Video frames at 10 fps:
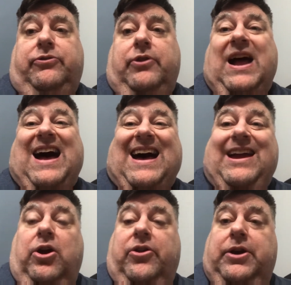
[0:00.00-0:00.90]
So the
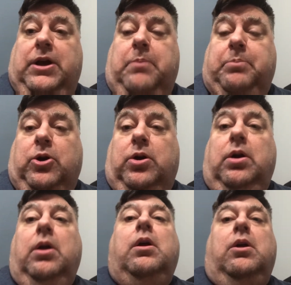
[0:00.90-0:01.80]
higher the number,
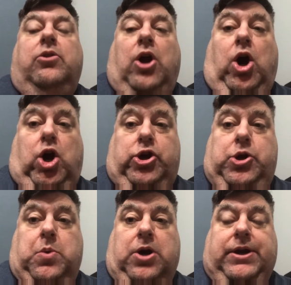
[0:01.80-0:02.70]
the harder
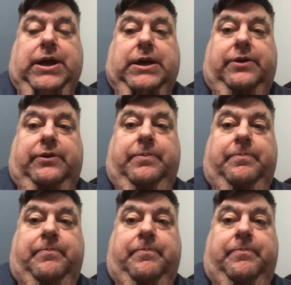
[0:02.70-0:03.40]
you are to hit.